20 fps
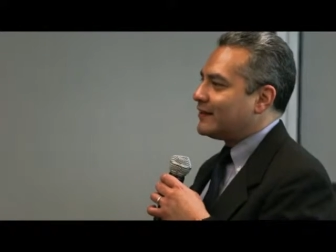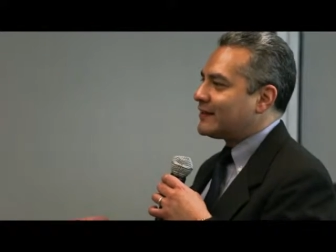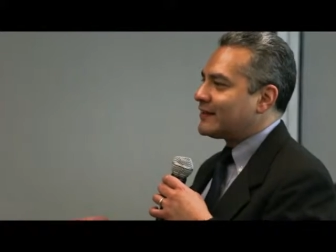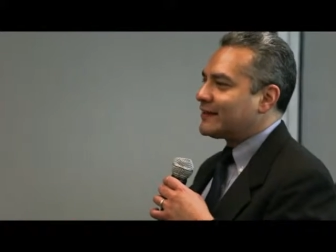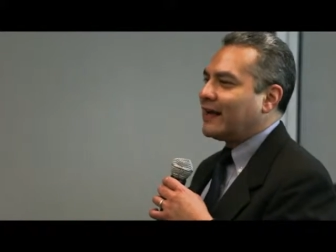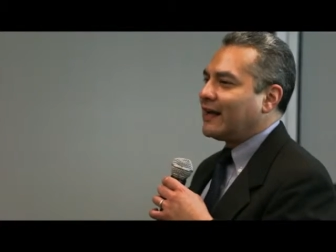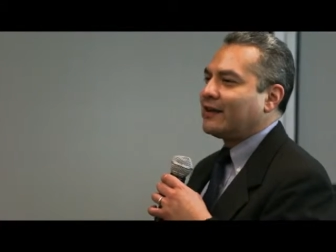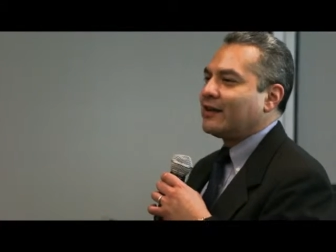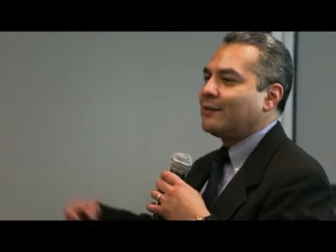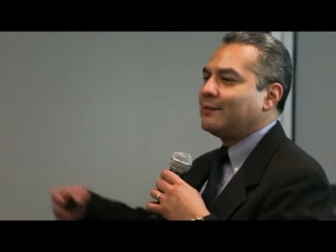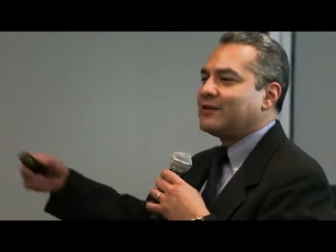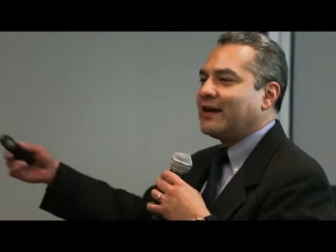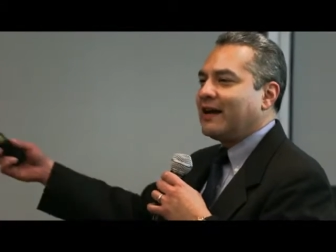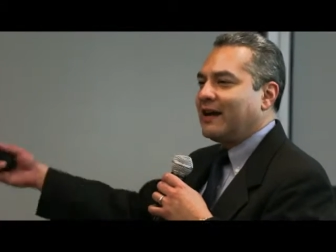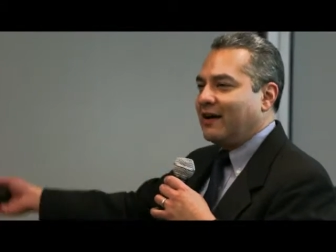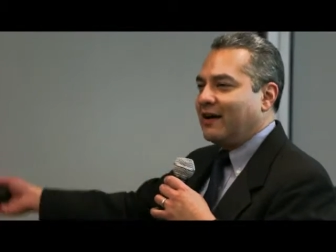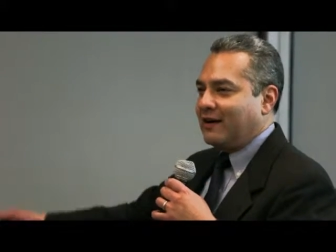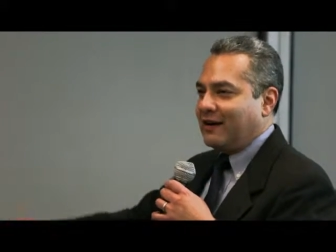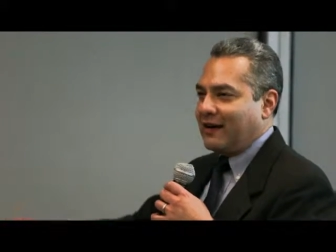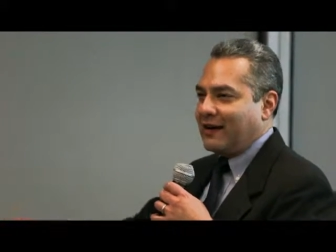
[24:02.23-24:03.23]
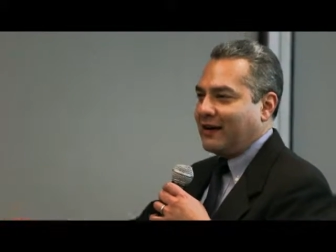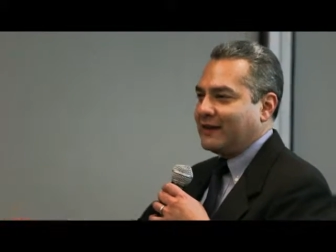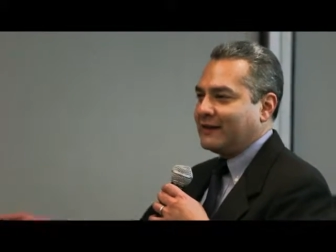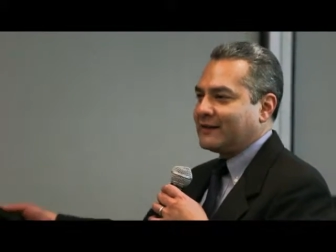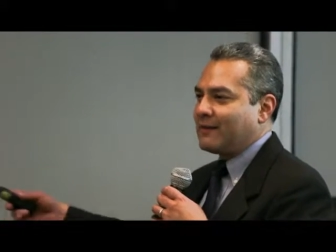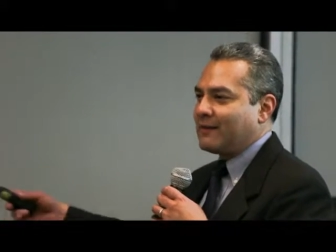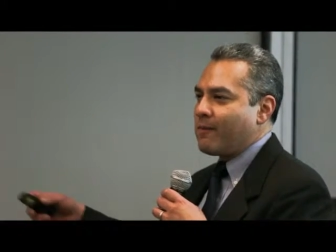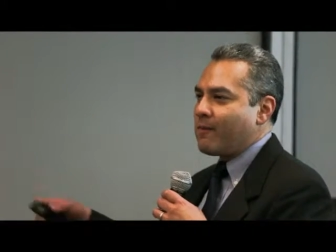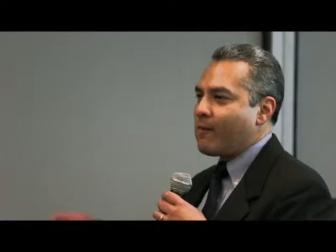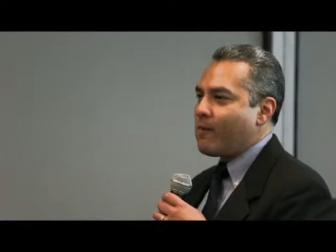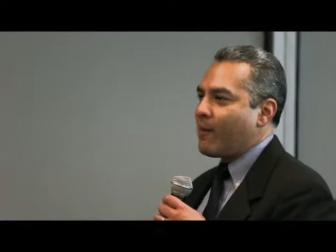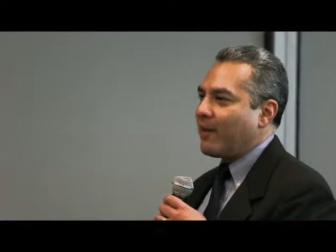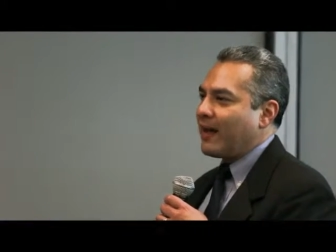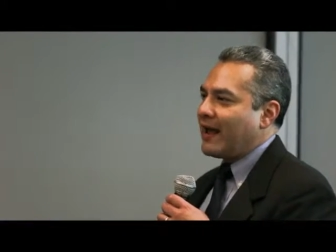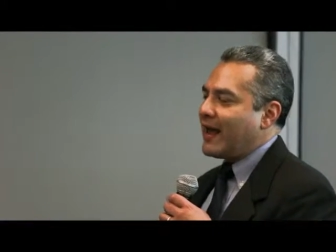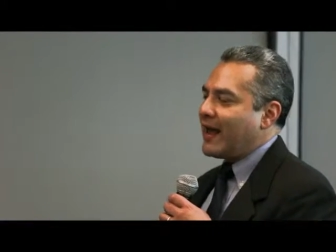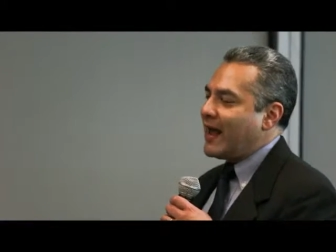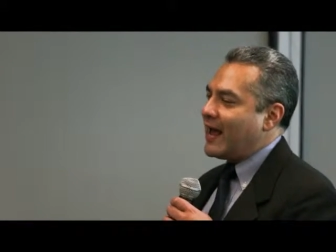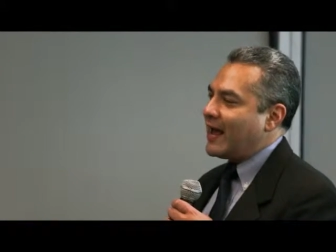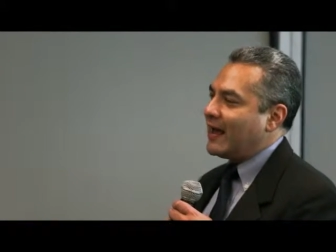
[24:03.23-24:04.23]
You sell them to airlines,
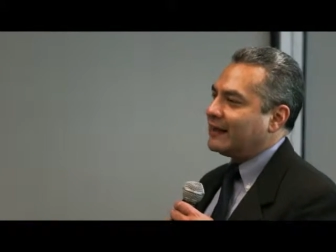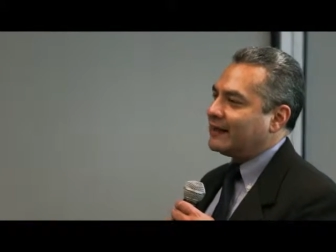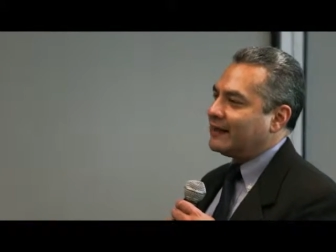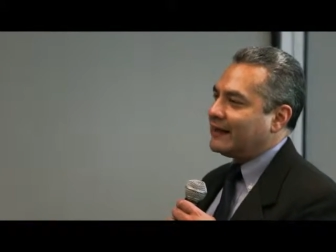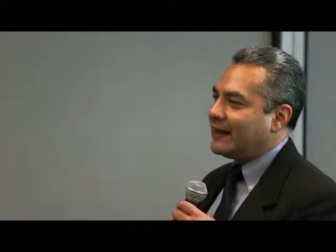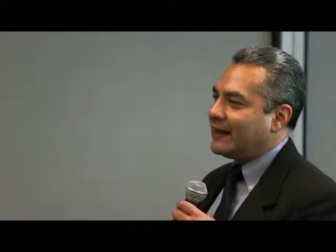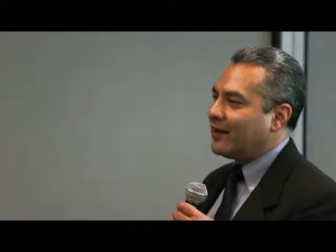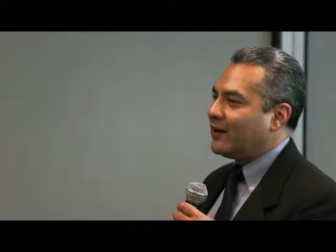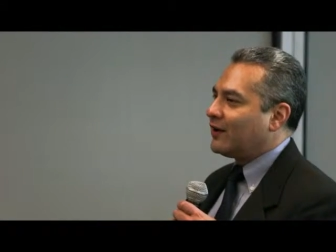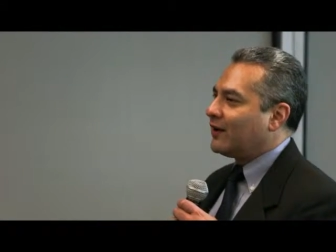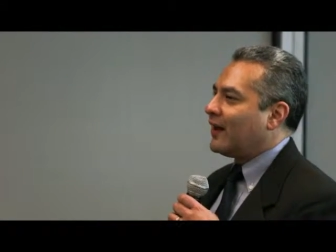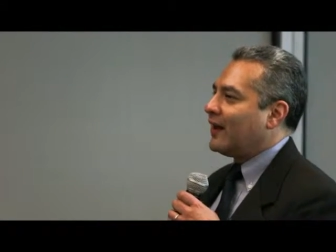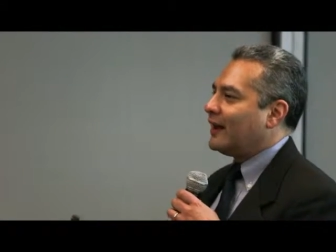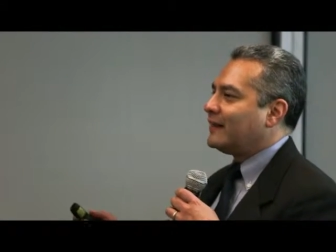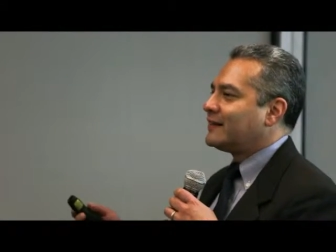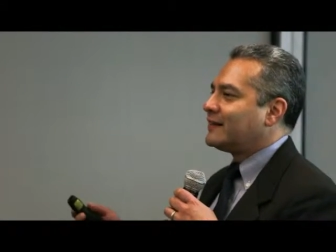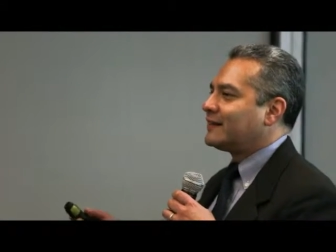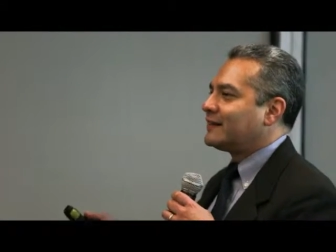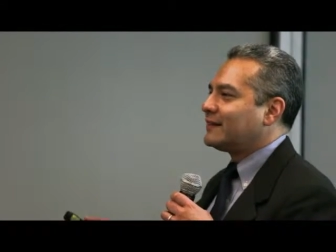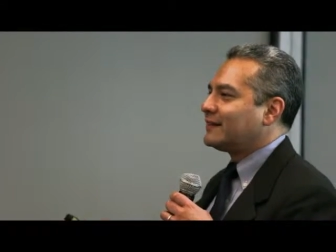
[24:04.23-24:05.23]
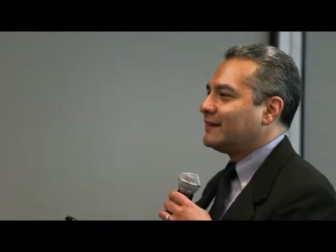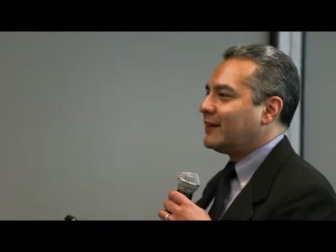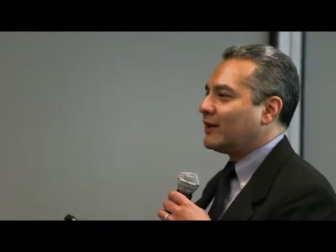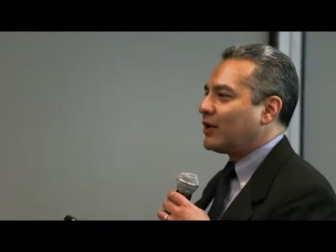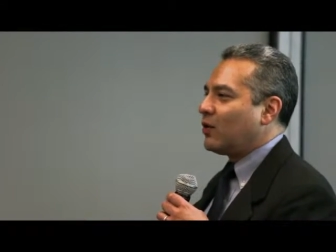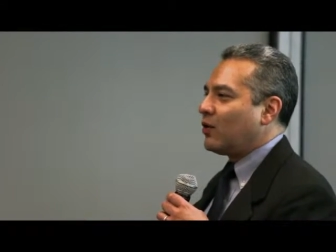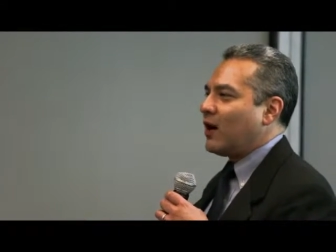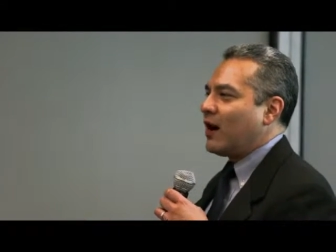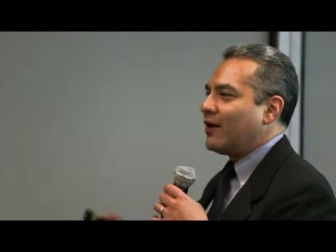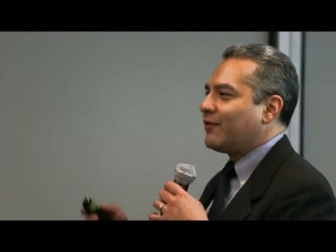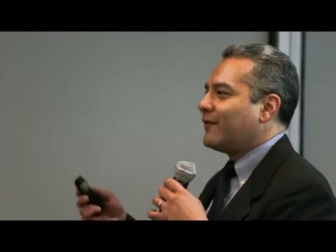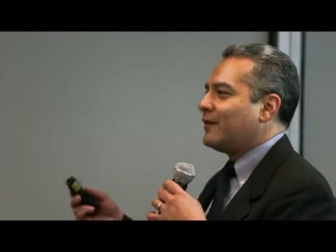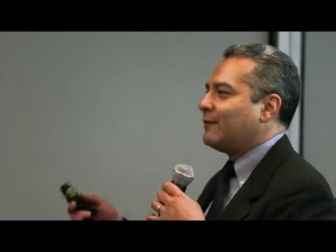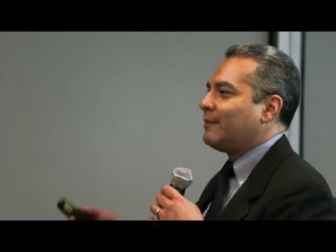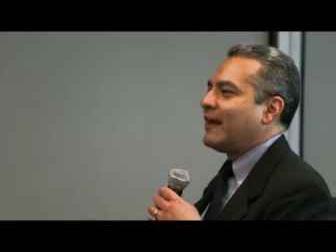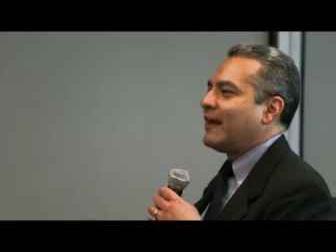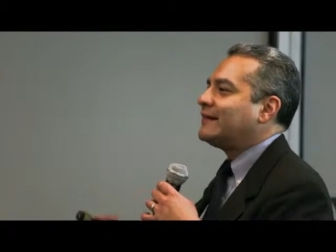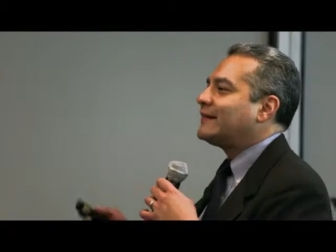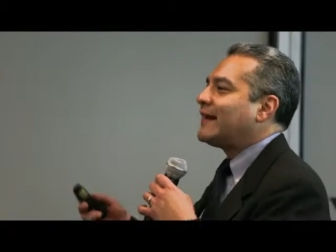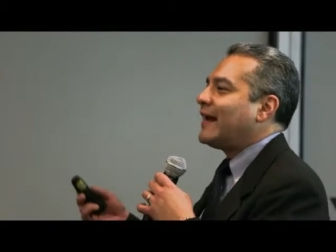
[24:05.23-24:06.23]
and the airlines go off and
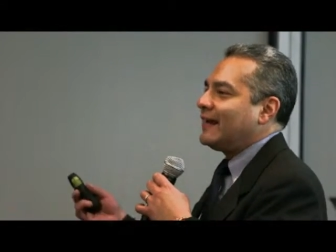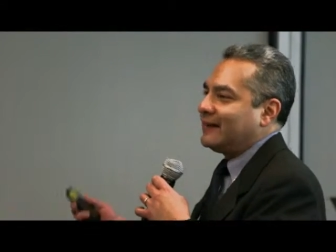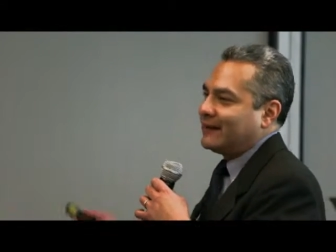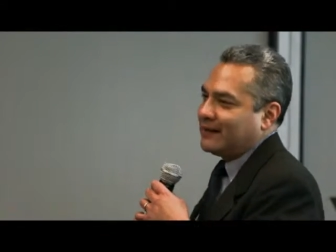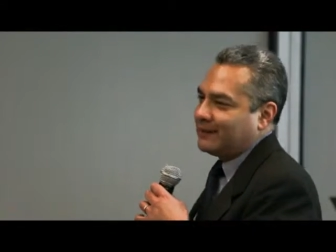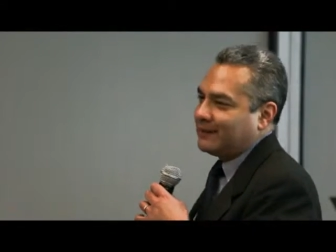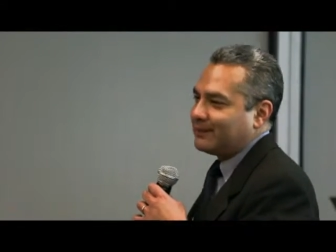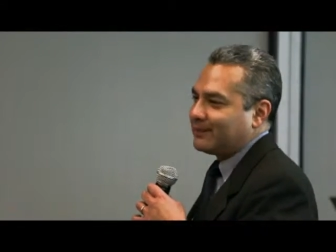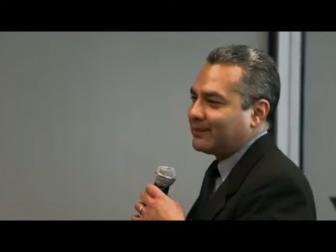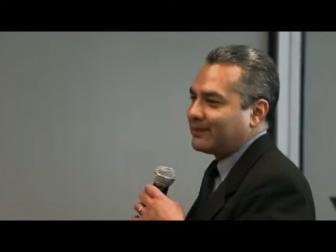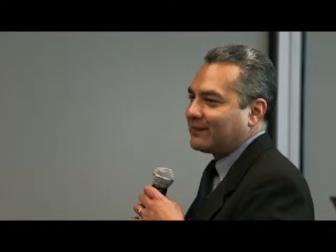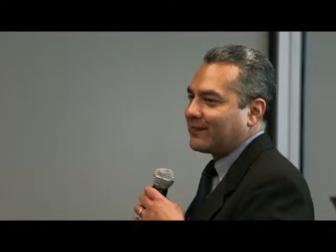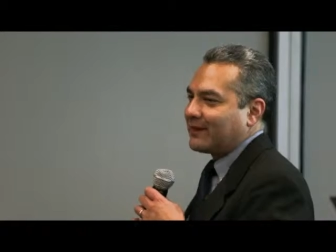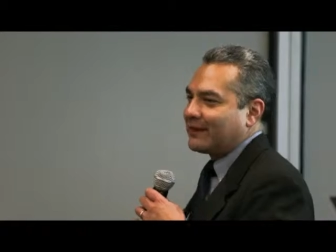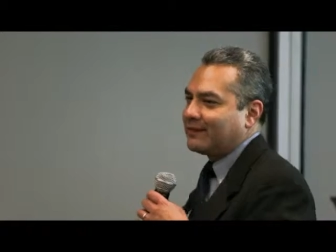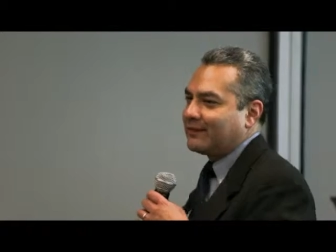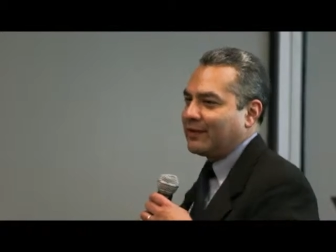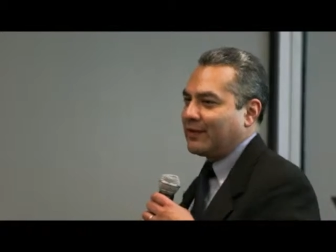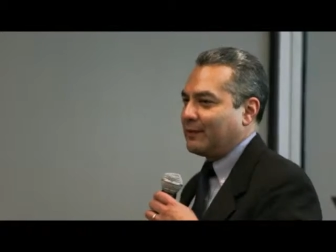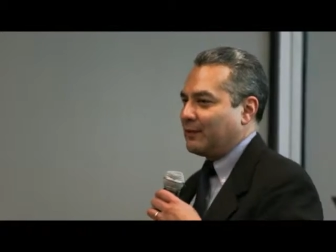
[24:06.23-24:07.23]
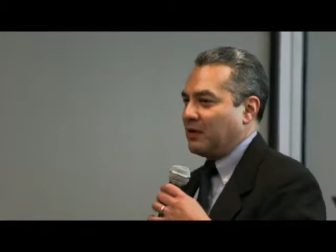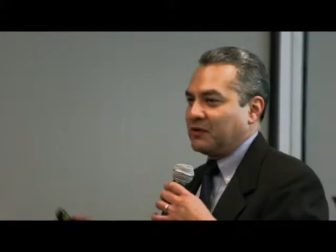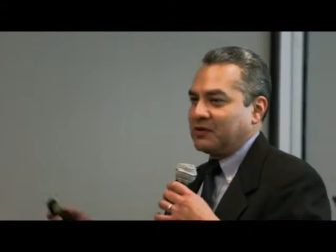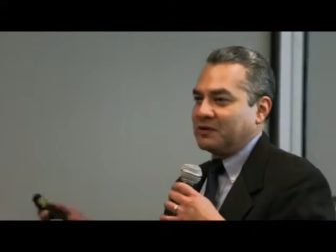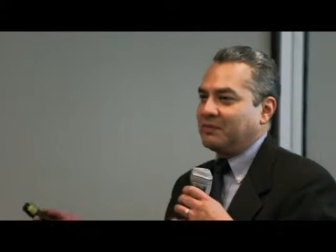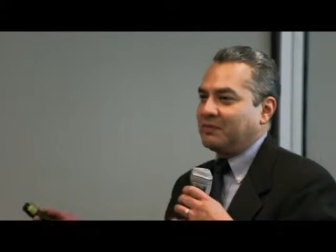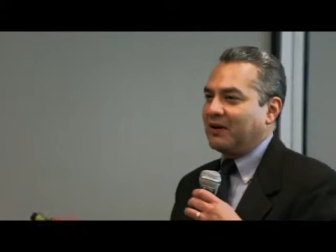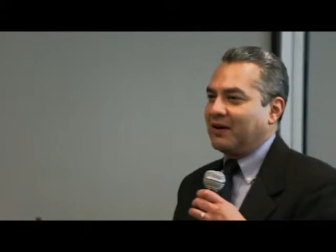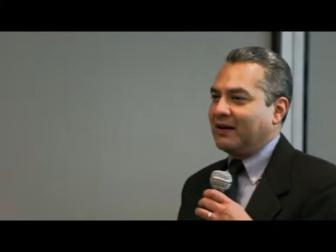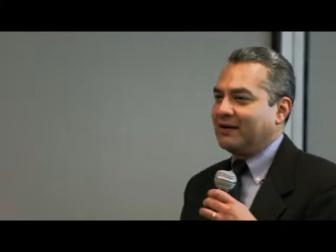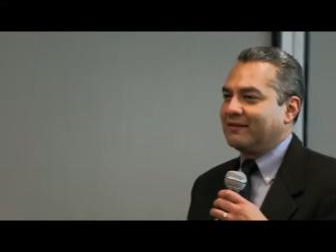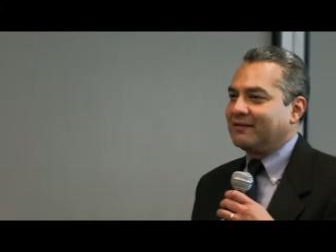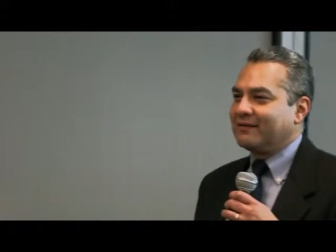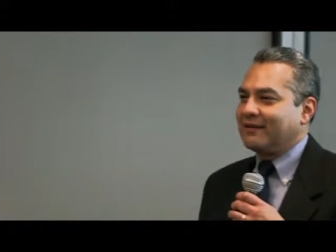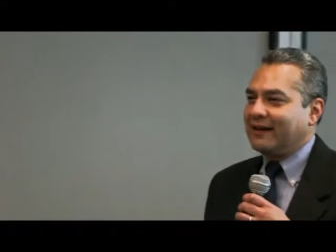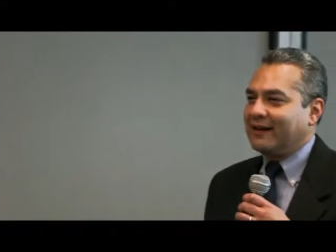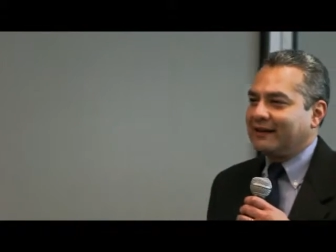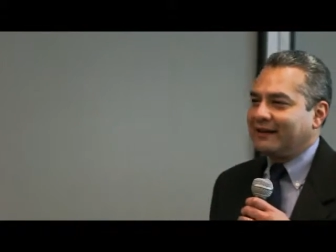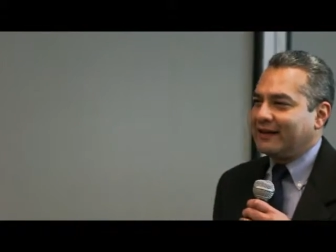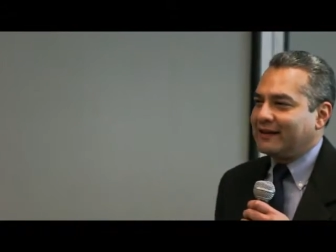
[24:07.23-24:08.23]
maintain them for the most part, right?